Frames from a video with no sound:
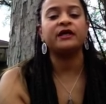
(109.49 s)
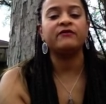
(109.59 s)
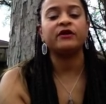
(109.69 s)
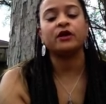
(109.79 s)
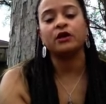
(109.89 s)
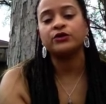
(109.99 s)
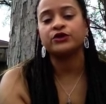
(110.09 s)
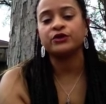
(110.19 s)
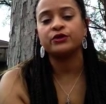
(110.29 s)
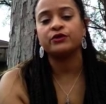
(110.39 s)
even
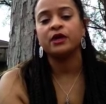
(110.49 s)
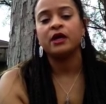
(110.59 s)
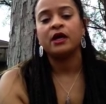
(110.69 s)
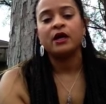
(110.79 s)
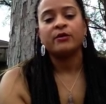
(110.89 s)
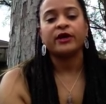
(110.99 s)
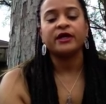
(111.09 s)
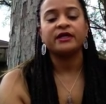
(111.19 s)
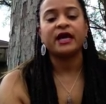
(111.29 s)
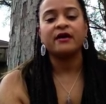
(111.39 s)
close to breaking
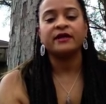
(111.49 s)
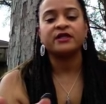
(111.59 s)
it down.